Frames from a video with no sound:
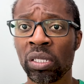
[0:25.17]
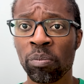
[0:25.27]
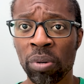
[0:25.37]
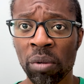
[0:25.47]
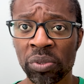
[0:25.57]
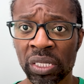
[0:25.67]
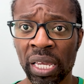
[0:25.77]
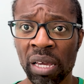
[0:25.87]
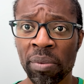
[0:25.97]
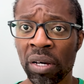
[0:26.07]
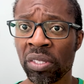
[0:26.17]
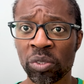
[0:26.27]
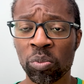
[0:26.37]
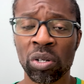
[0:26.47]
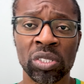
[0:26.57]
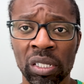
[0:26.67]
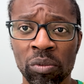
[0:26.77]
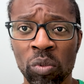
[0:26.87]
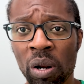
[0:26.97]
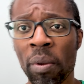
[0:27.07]
did Bob say about this project?
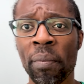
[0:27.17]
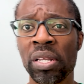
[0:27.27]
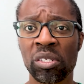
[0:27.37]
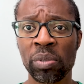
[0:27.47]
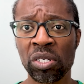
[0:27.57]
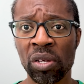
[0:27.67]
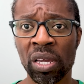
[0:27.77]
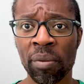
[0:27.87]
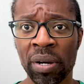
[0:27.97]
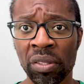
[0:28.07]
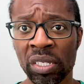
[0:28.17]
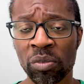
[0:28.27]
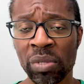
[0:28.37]
What am I meant to be doing about this